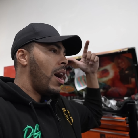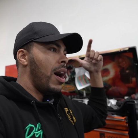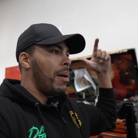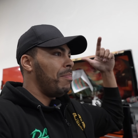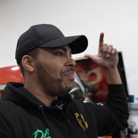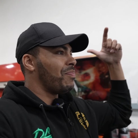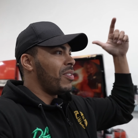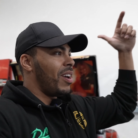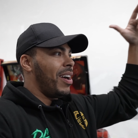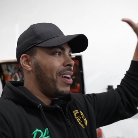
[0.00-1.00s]
um,
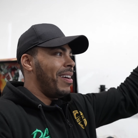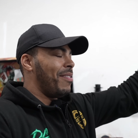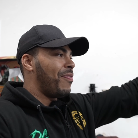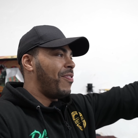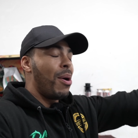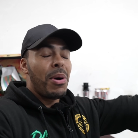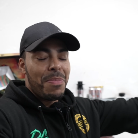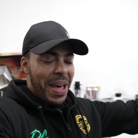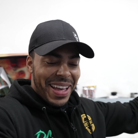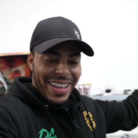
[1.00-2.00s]
uh,
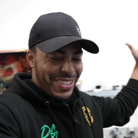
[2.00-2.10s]
Thermomet,